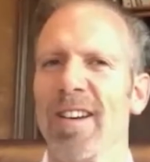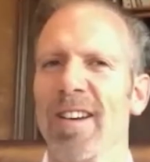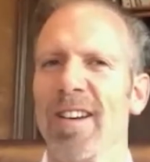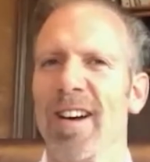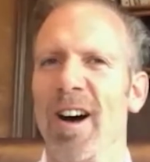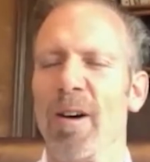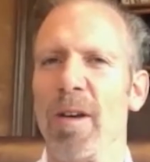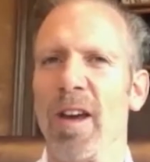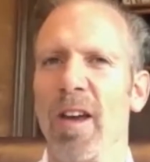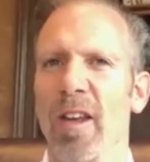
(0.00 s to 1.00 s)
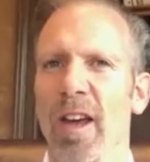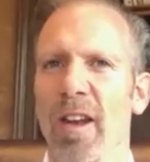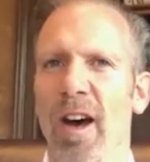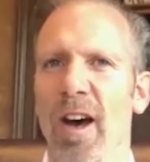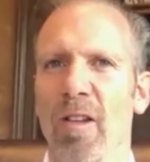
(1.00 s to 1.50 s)
Uh, and, and,
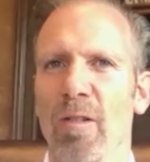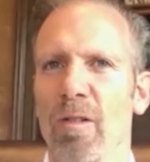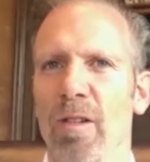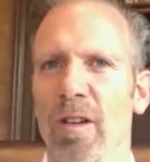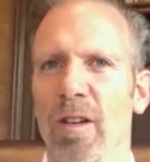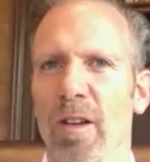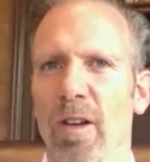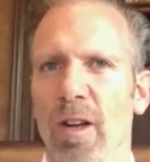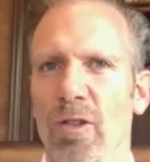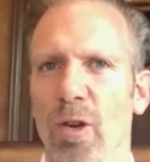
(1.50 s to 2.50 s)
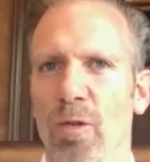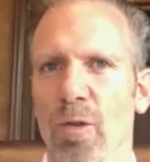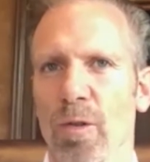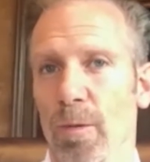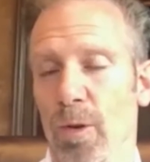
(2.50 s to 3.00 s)
uh, and, and, so,
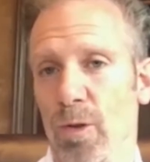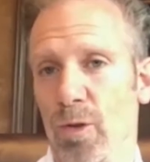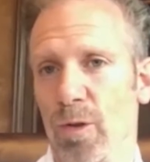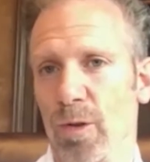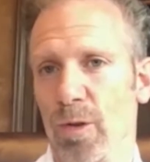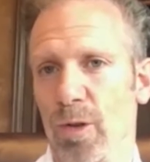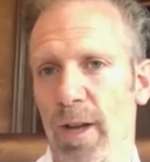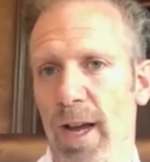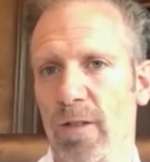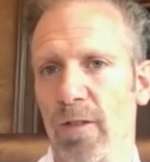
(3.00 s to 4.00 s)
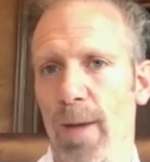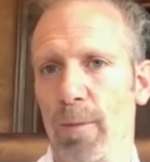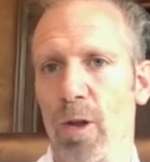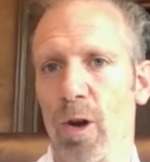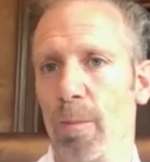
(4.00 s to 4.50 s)
so it was your, your dad's
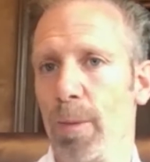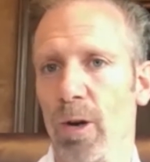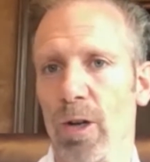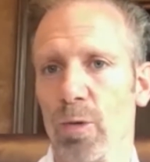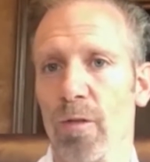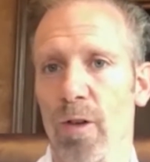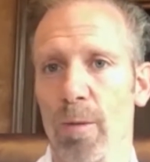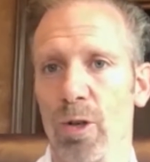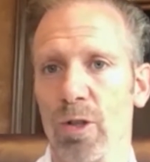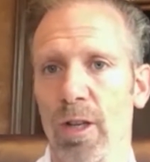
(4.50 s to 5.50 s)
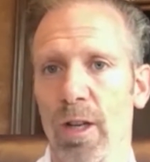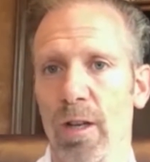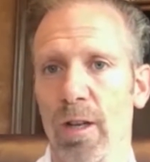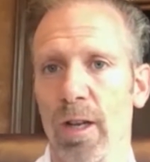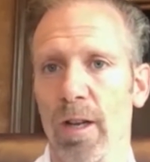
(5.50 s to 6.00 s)
family though, parents were farmers
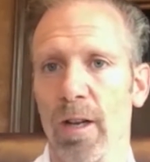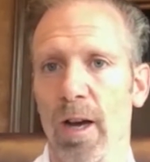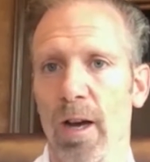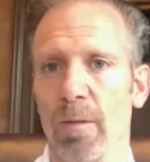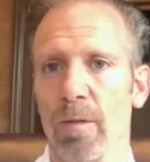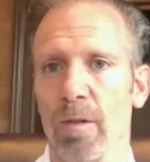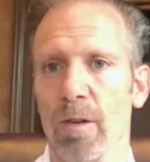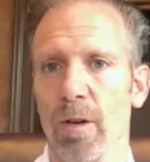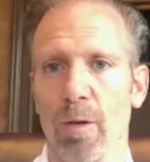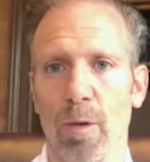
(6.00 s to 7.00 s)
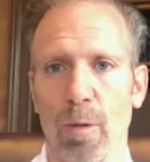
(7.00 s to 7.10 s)
and, and, uh, in